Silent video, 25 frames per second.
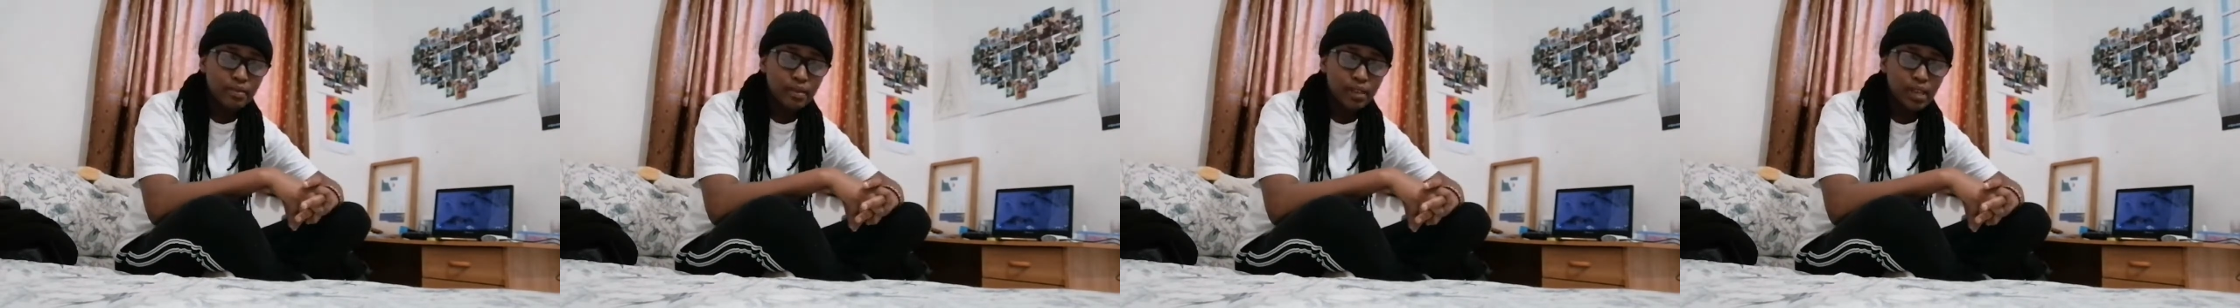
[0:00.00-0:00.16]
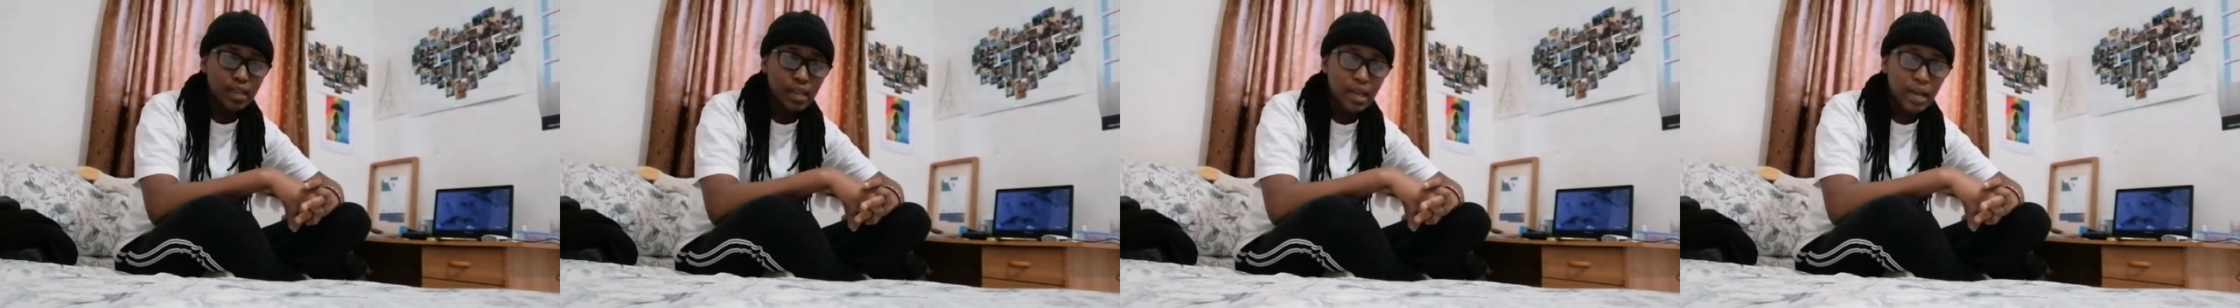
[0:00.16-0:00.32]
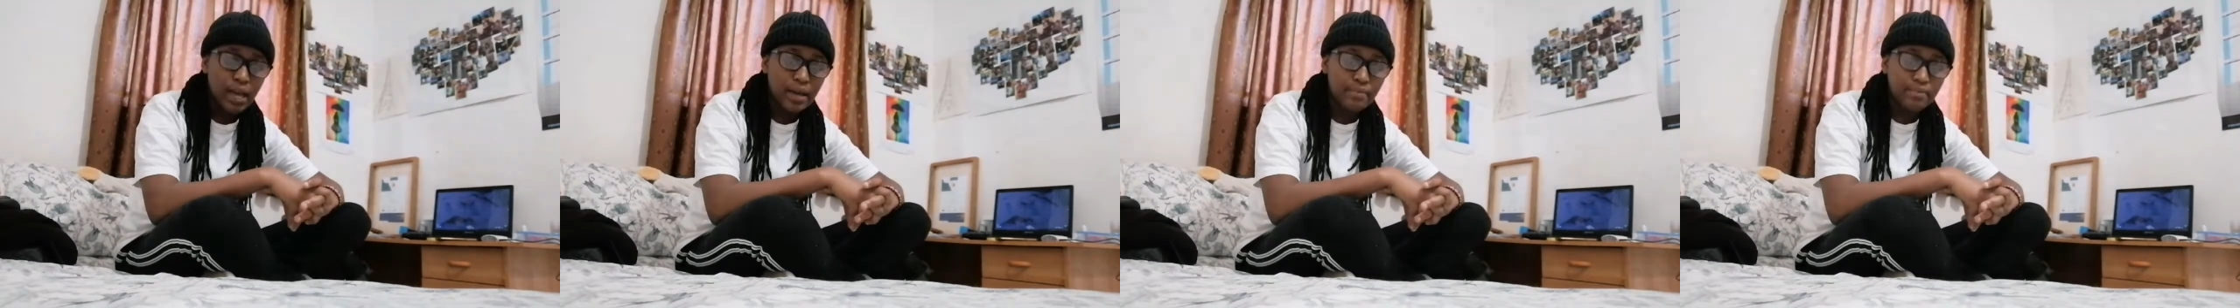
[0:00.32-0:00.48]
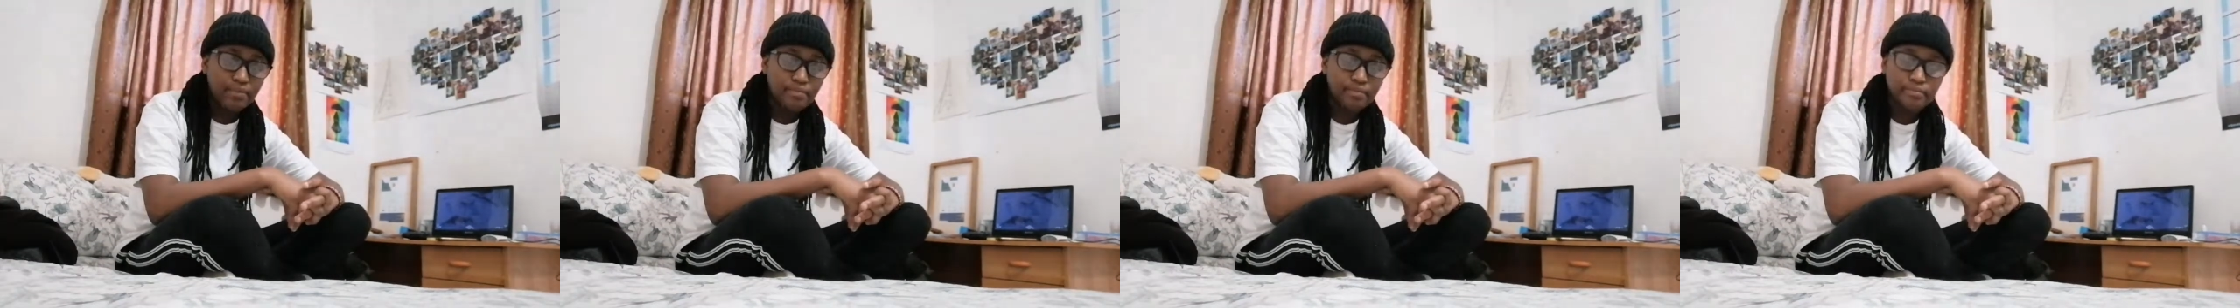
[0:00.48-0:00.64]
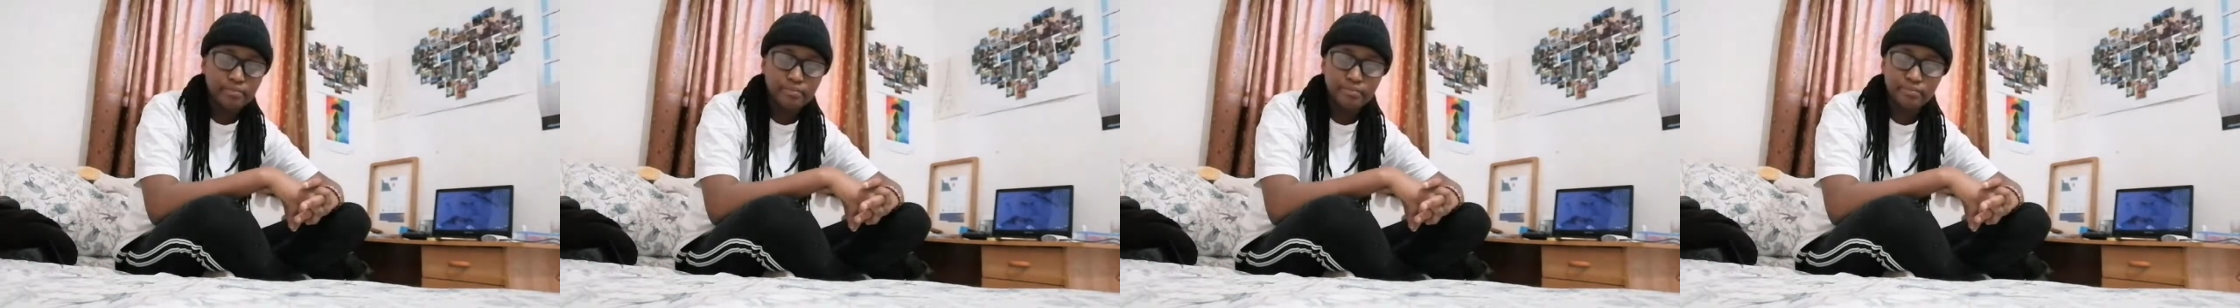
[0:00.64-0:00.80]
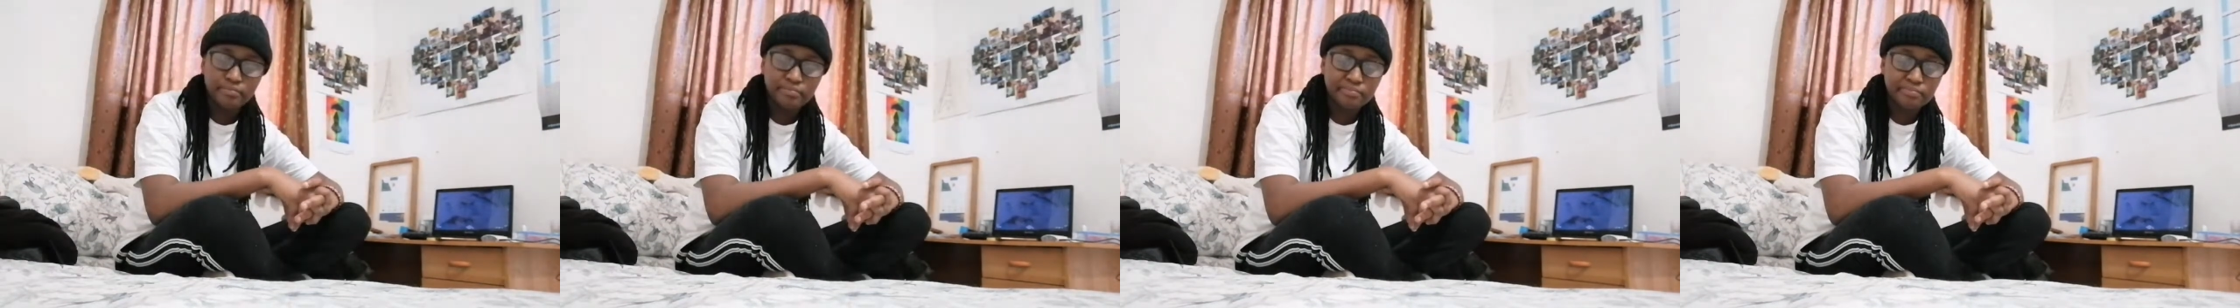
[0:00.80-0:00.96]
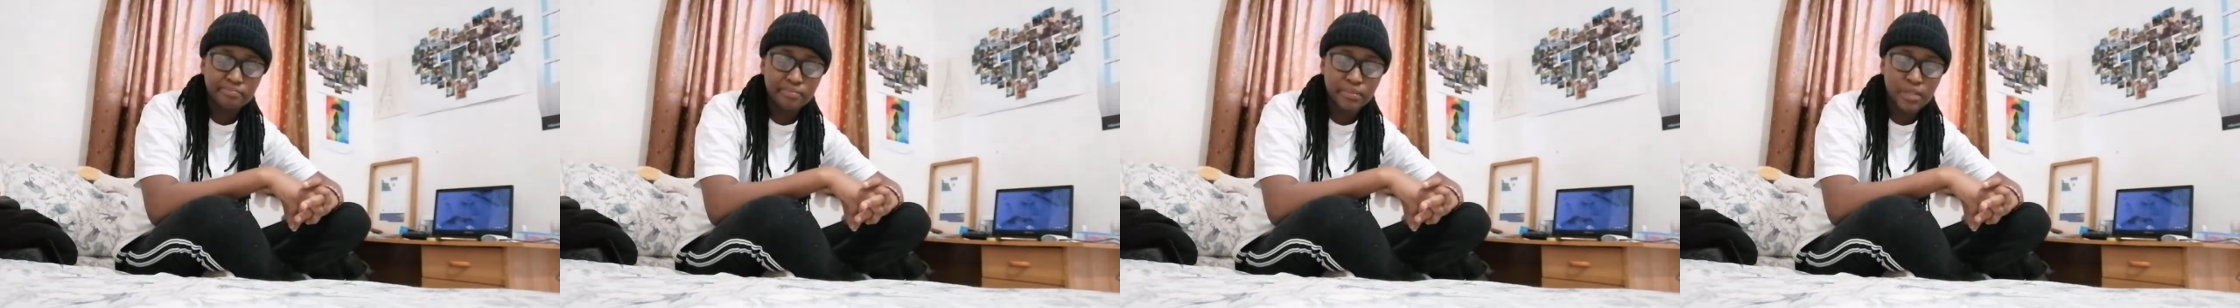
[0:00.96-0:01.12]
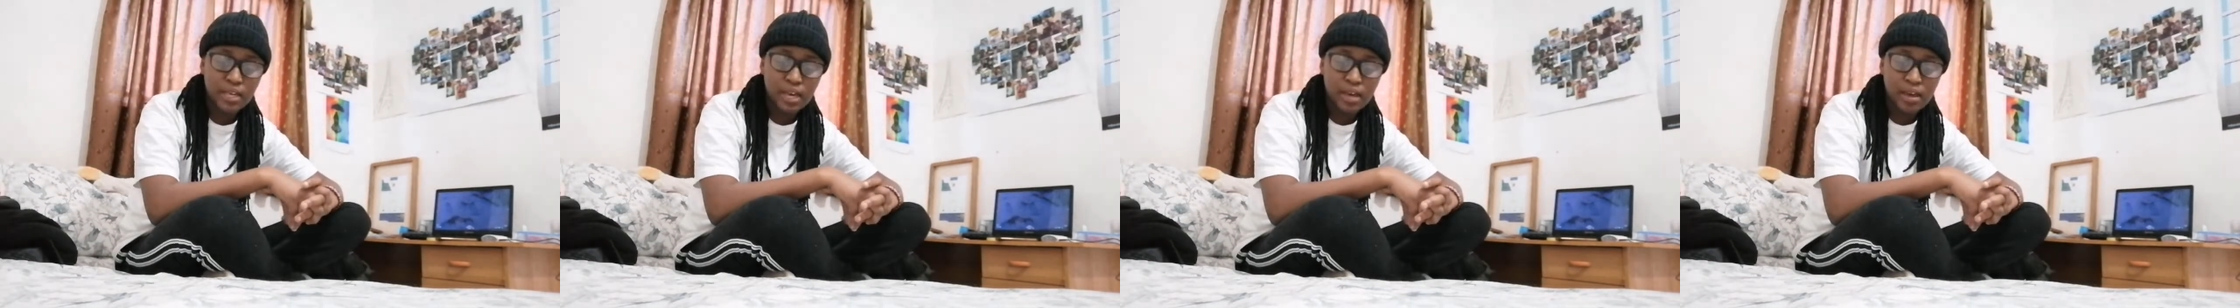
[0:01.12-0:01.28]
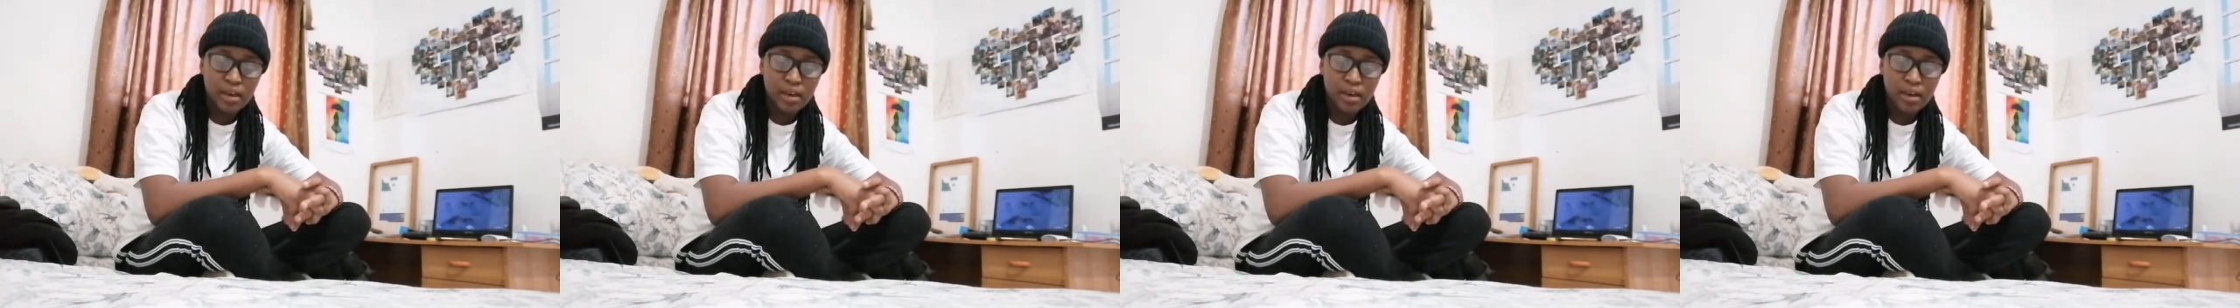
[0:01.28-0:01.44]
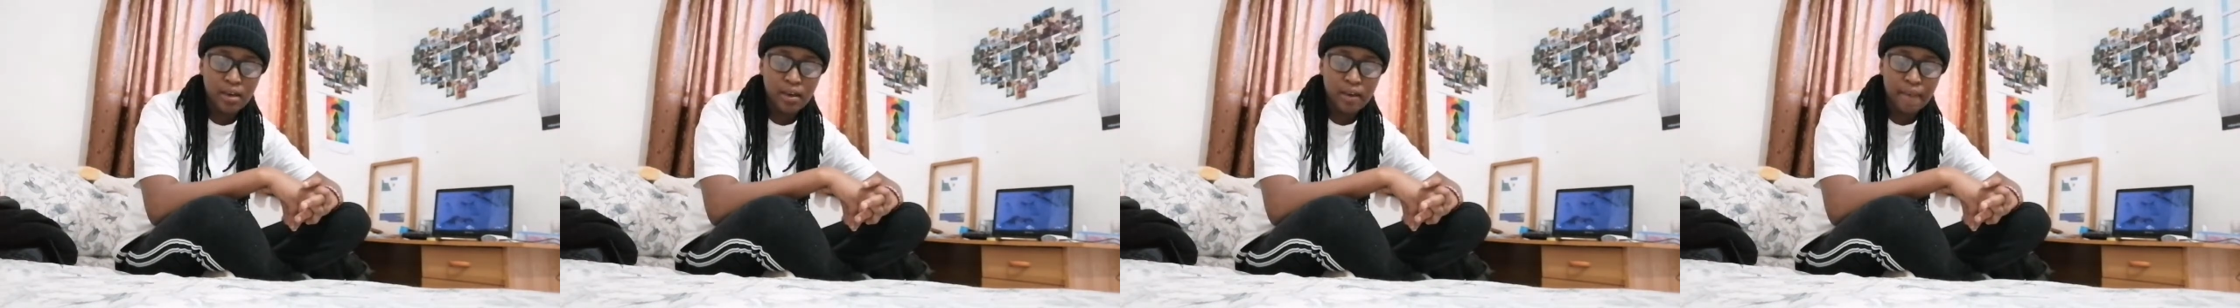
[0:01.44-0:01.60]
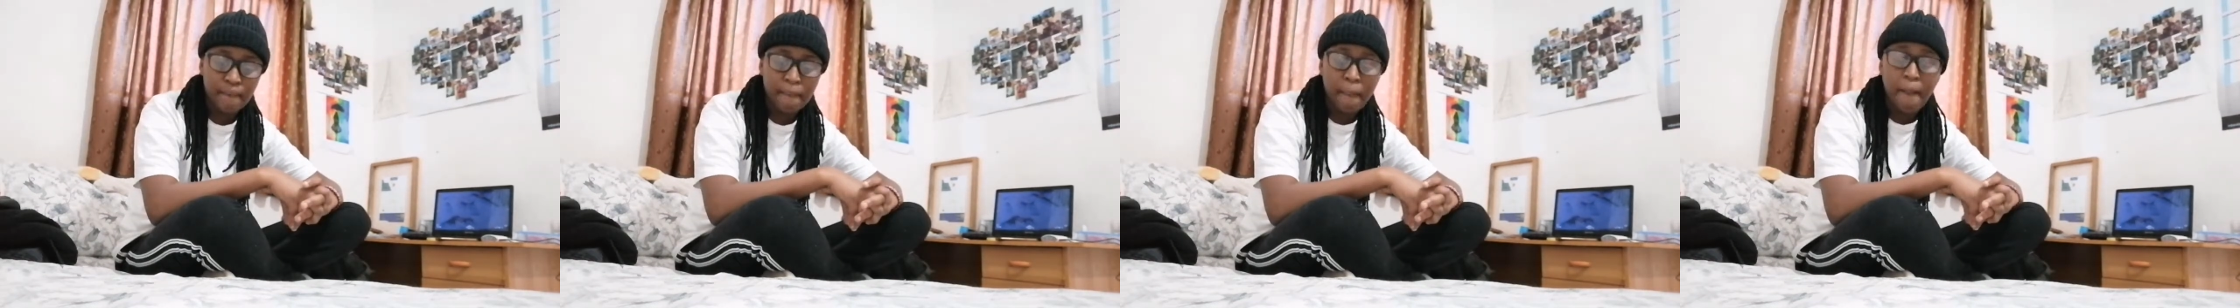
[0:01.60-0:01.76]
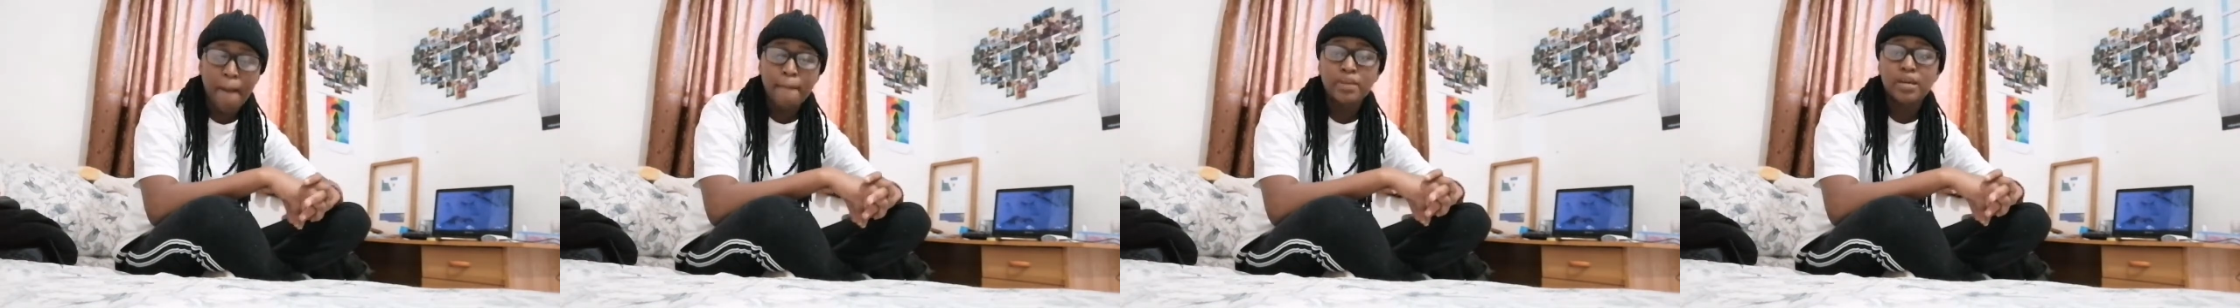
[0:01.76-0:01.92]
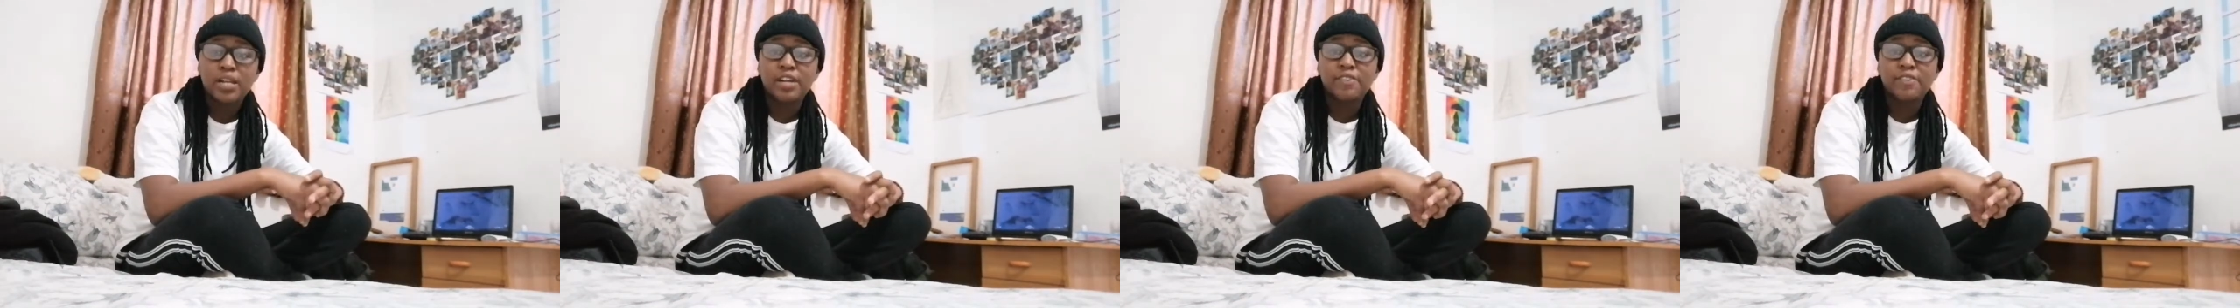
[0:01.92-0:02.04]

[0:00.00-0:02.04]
yeah but